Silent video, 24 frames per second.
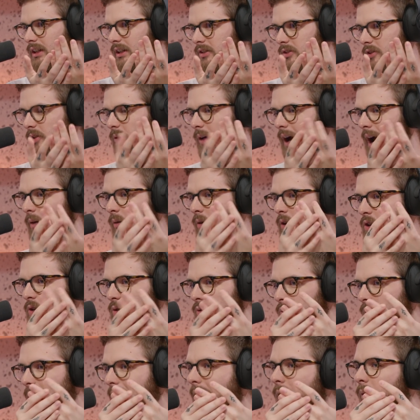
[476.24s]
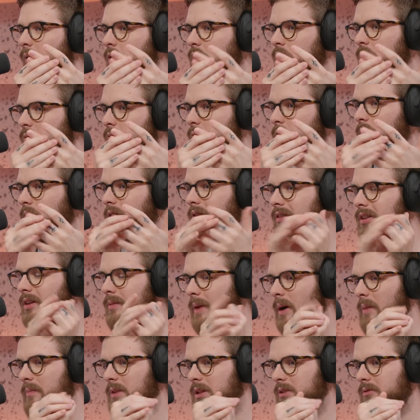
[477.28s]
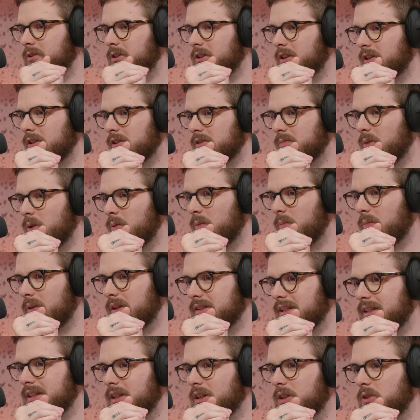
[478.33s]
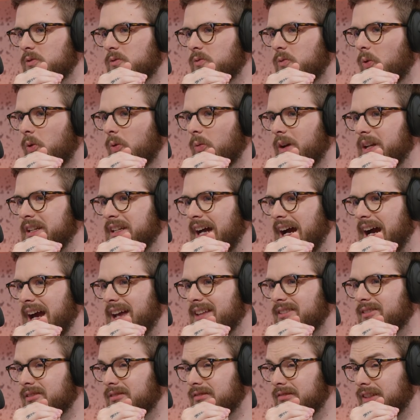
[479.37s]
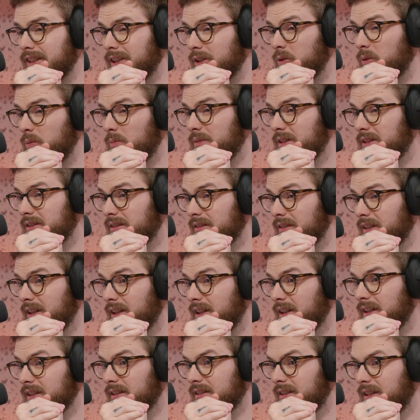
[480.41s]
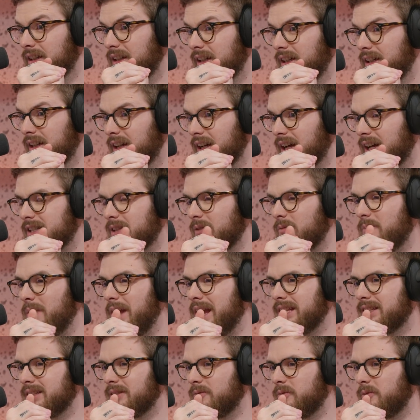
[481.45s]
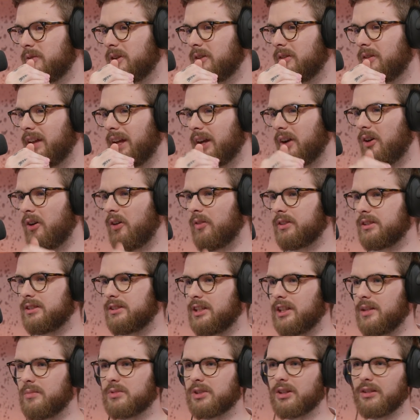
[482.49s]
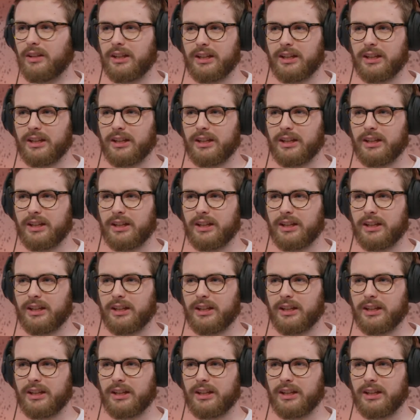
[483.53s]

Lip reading: So how are you feeling about Misfits at this moment? Because I think this 4-way tie is a little misleading because it makes it feel like all these teams are